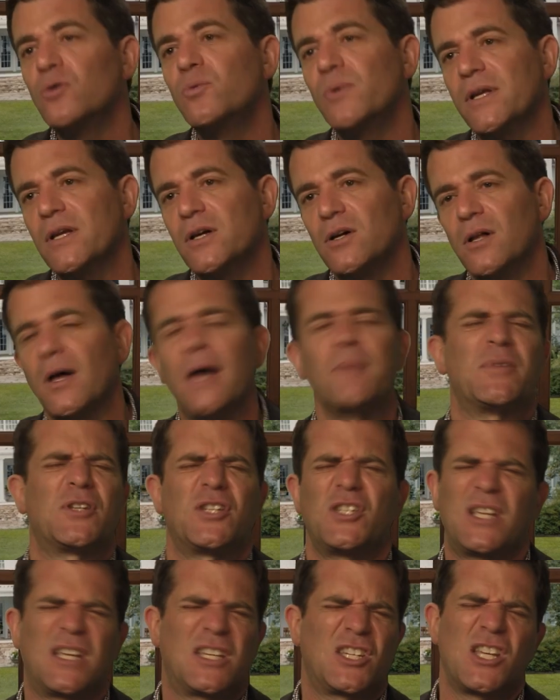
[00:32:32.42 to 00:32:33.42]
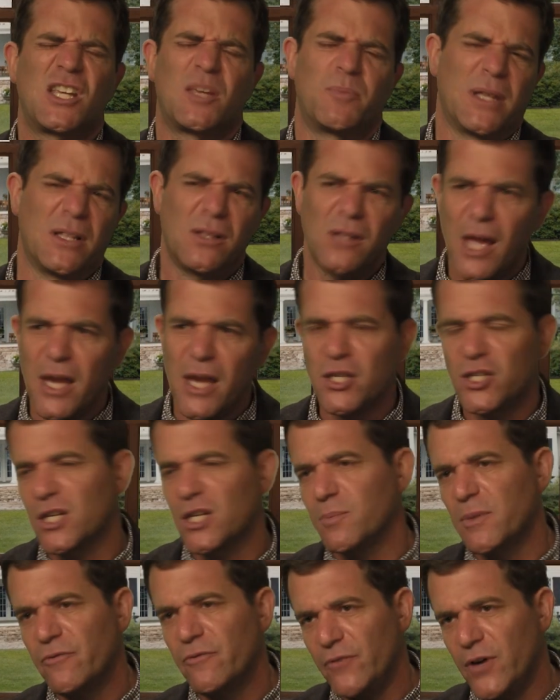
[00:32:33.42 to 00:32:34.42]
real, and she could be light, she
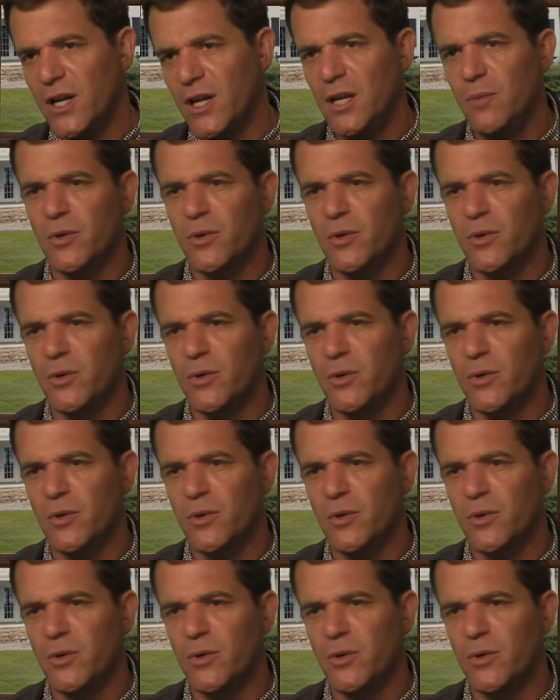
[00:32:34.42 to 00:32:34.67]
could be funny,